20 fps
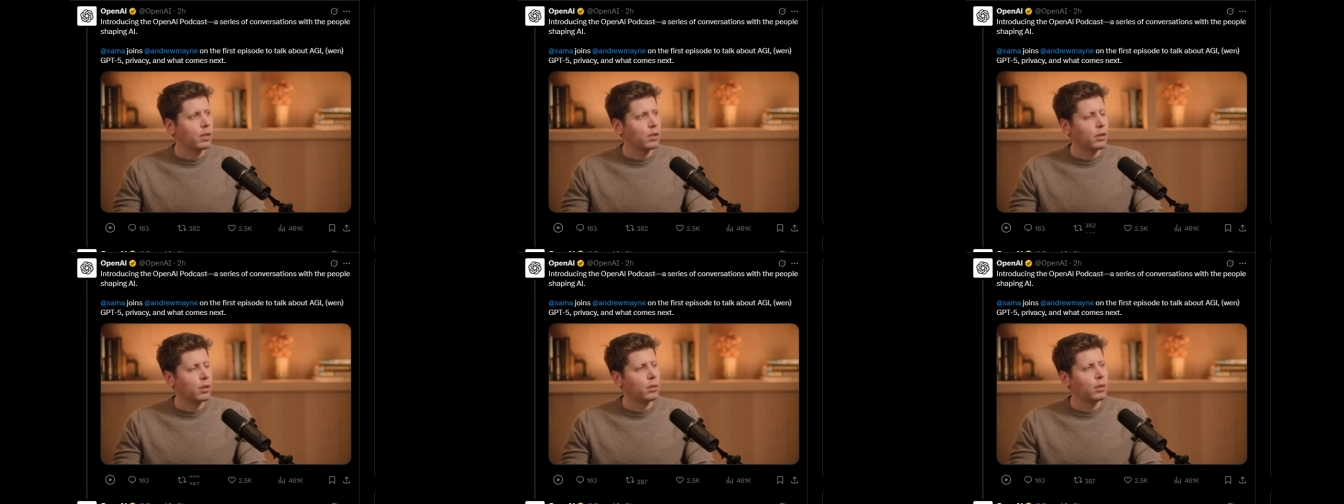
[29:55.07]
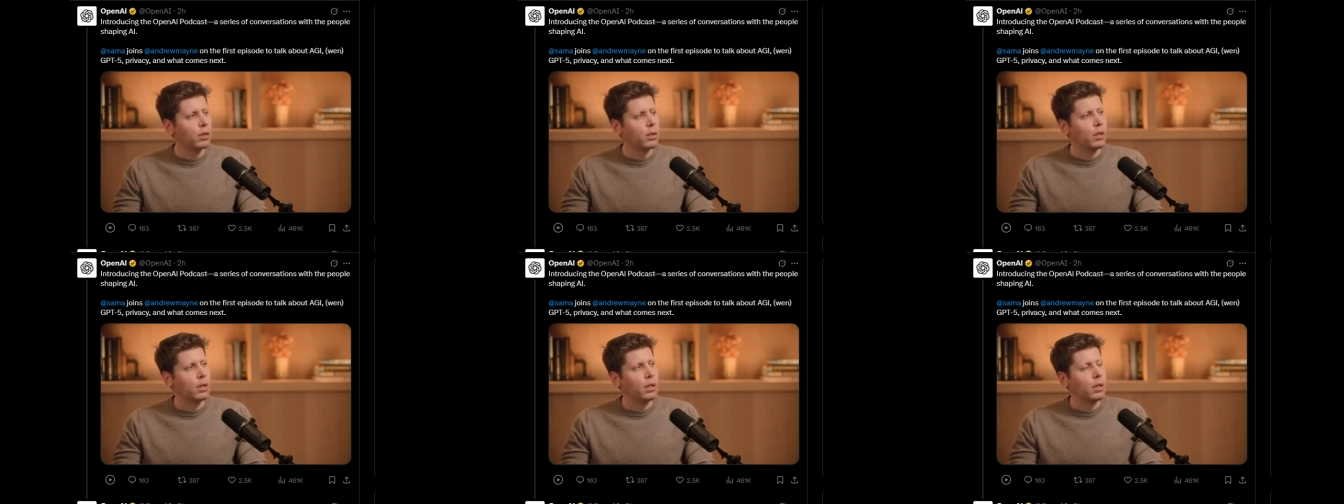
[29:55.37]

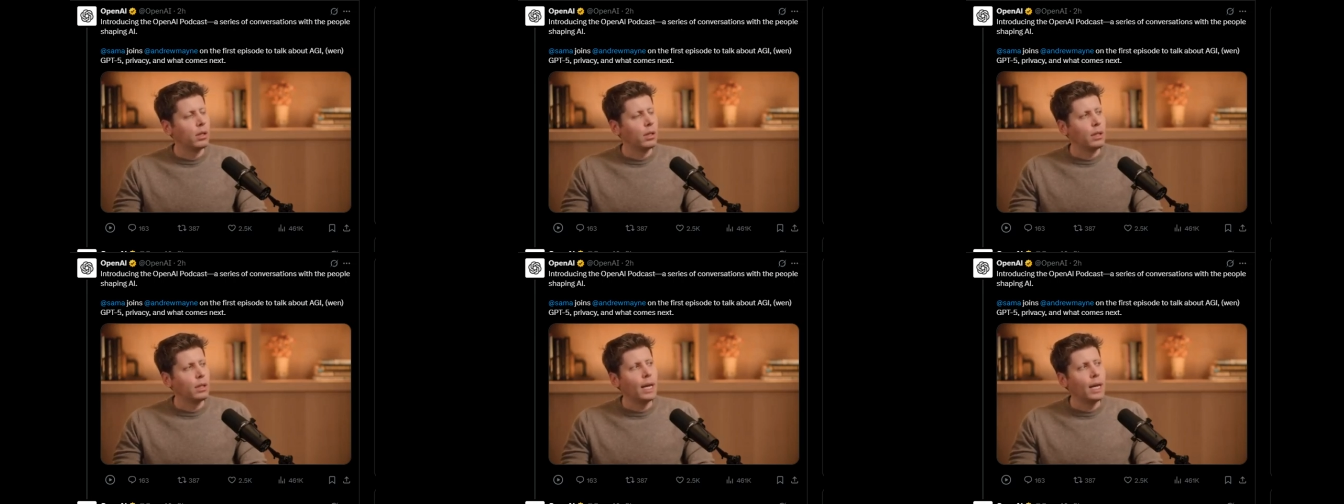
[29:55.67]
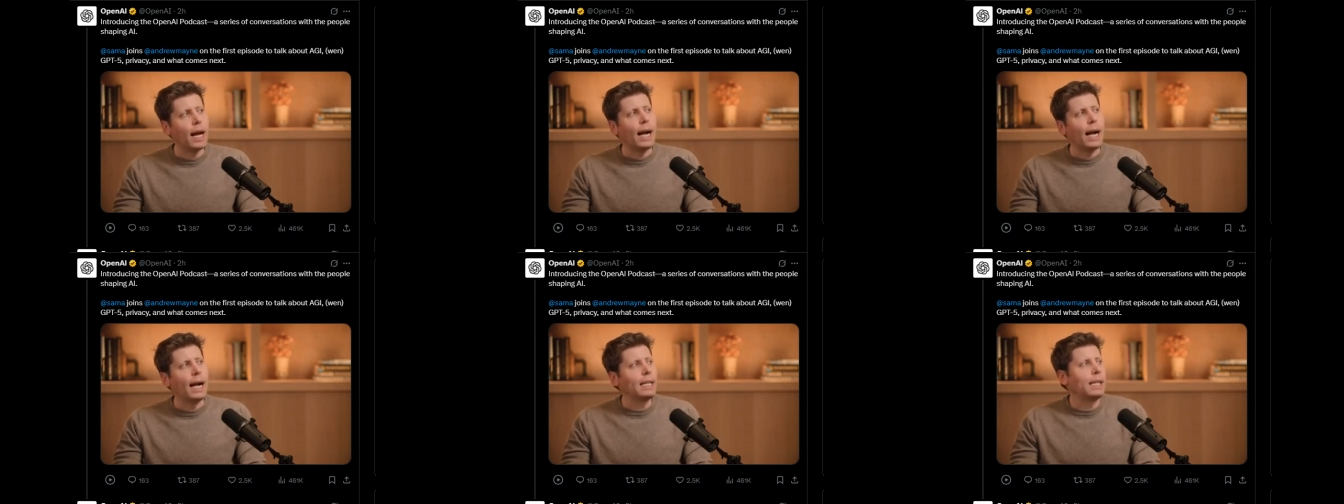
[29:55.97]
So
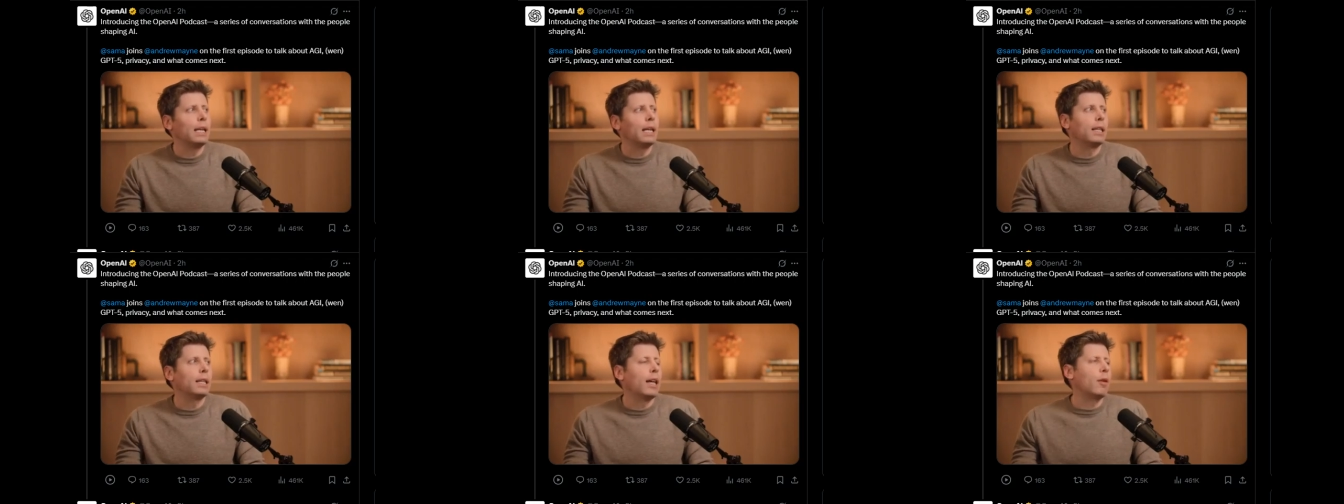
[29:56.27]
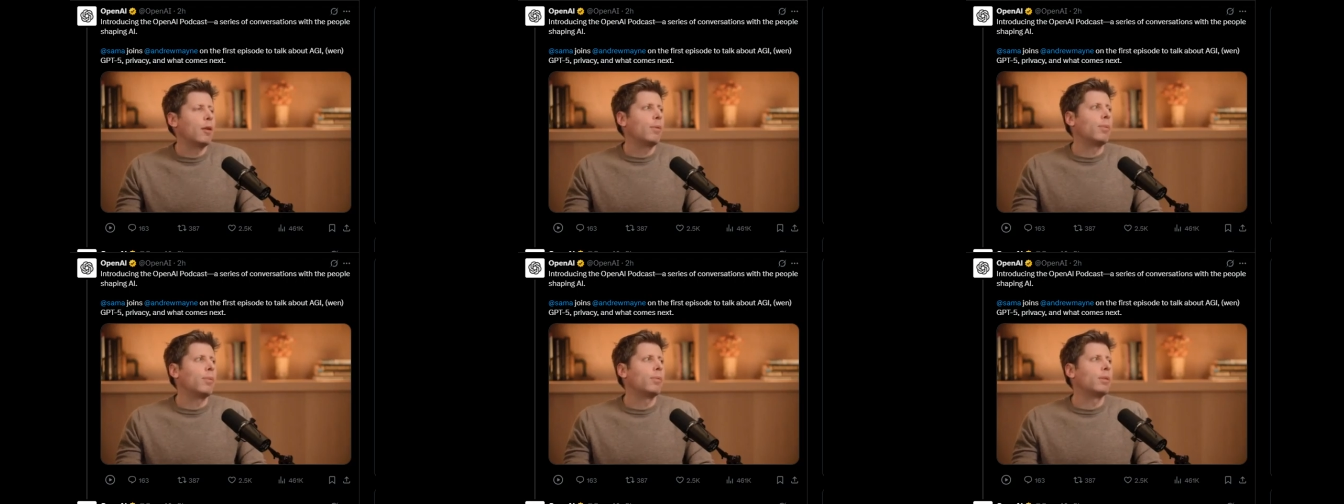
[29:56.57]
yeah, I think a
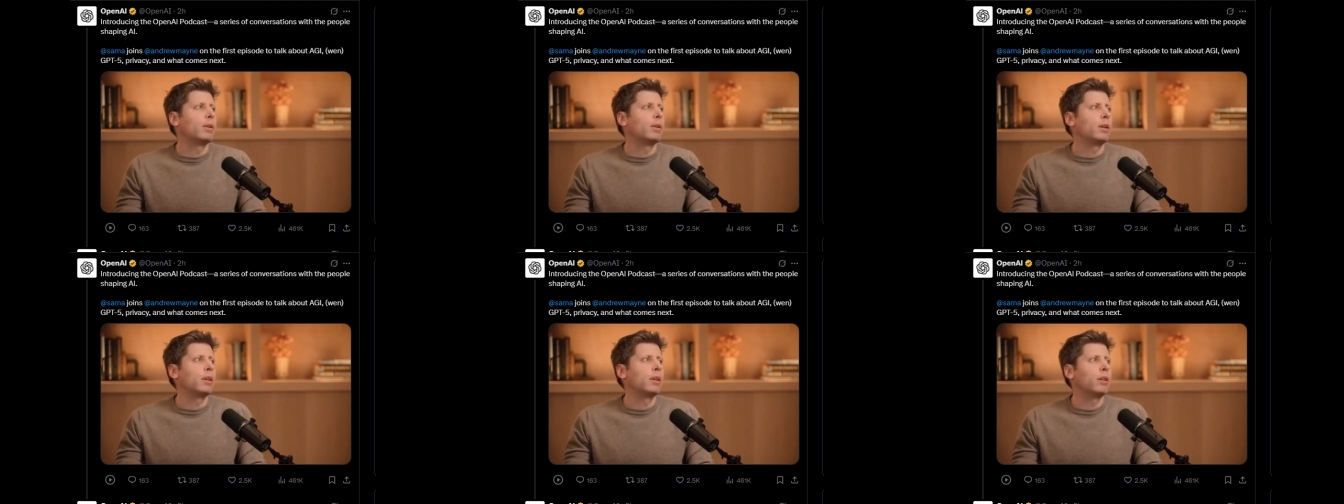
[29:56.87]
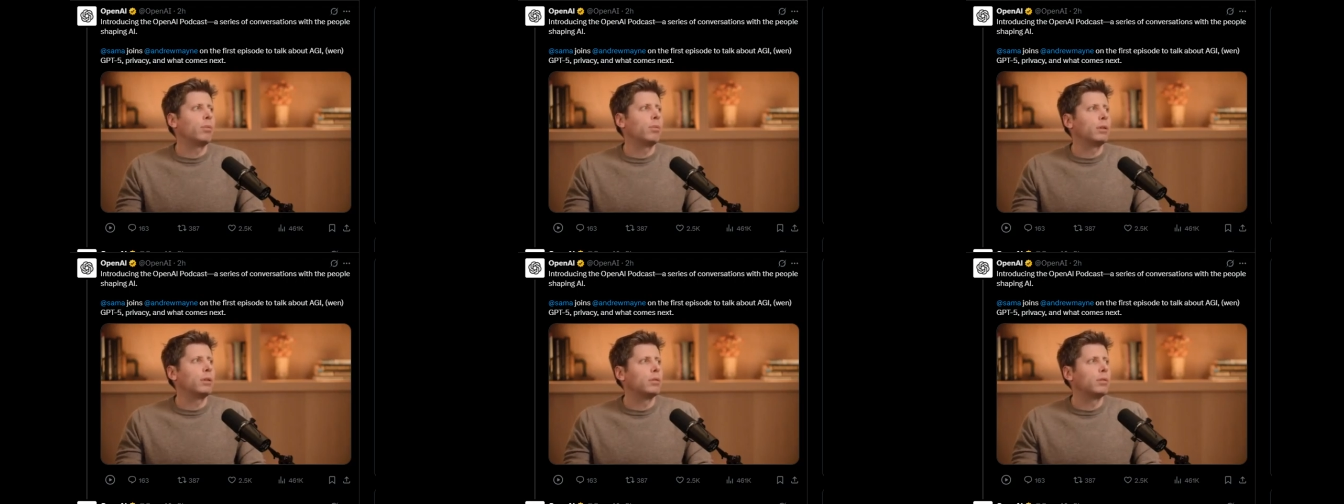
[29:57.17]
lot of people are
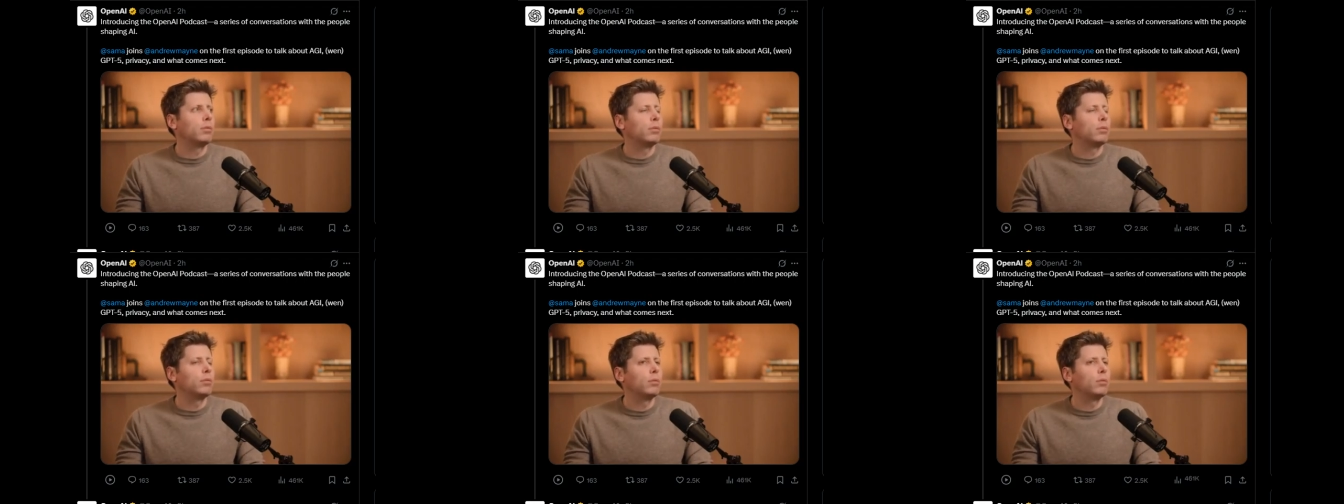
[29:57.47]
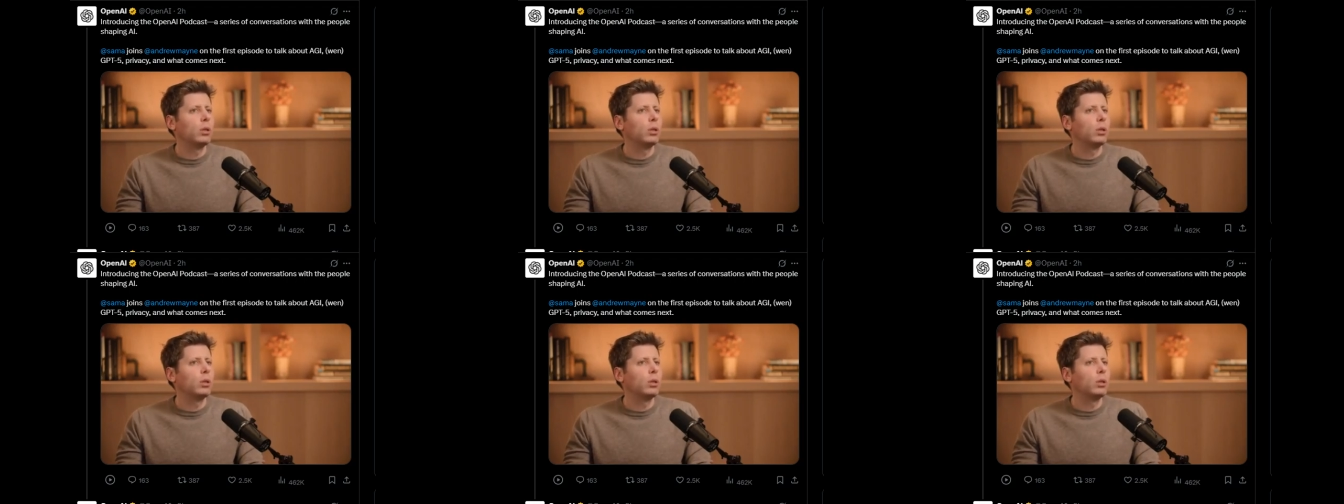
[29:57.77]
going to build